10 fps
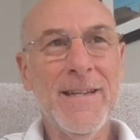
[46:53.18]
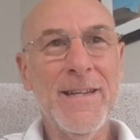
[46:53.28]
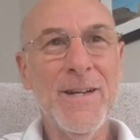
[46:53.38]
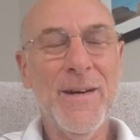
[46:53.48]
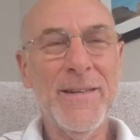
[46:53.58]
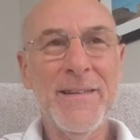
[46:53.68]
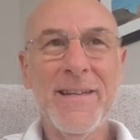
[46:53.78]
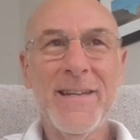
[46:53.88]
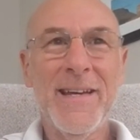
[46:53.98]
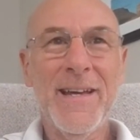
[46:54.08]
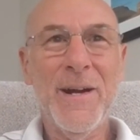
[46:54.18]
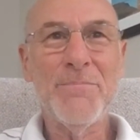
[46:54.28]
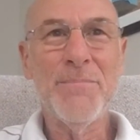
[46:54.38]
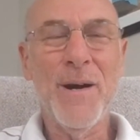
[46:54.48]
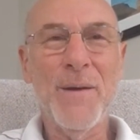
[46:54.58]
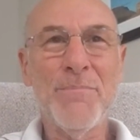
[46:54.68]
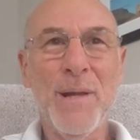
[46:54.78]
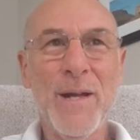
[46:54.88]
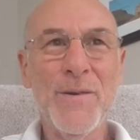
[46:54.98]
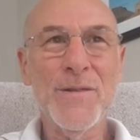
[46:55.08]
our
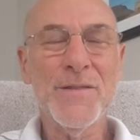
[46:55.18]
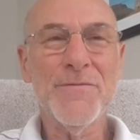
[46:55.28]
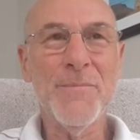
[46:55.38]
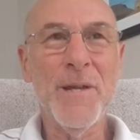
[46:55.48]
players from